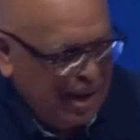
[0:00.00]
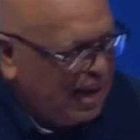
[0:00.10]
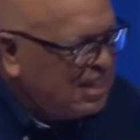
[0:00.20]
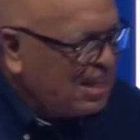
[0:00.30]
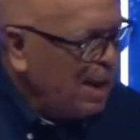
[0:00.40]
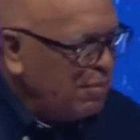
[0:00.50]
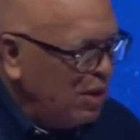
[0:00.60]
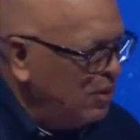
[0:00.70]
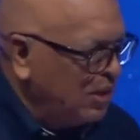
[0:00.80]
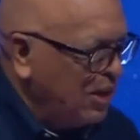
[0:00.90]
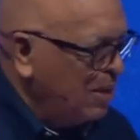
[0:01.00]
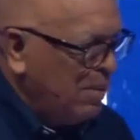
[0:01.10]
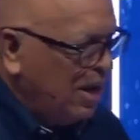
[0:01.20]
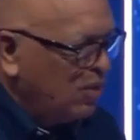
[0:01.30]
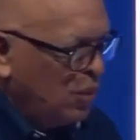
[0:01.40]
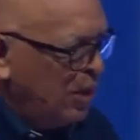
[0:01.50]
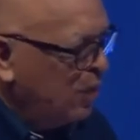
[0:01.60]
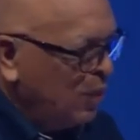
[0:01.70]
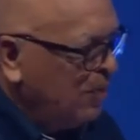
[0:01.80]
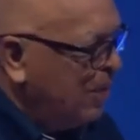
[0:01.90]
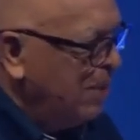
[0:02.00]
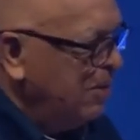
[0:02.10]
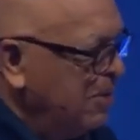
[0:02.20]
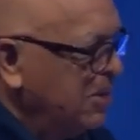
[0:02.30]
I stopped using it about 20, 25